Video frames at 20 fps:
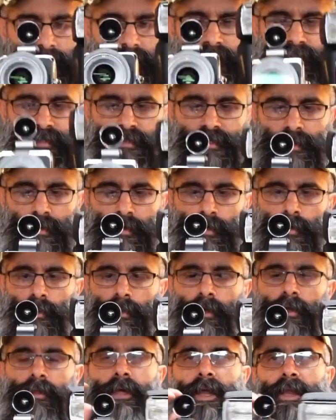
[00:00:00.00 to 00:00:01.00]
So
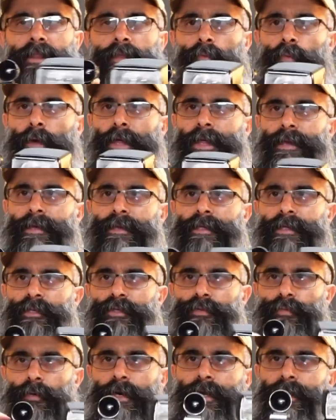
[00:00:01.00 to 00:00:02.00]
a lot of the weight
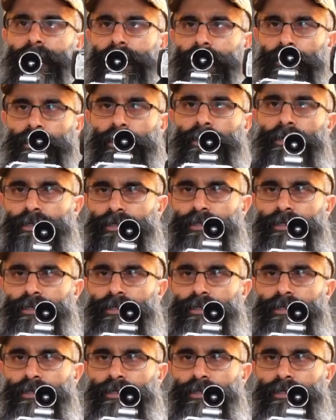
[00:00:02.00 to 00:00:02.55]
is right here,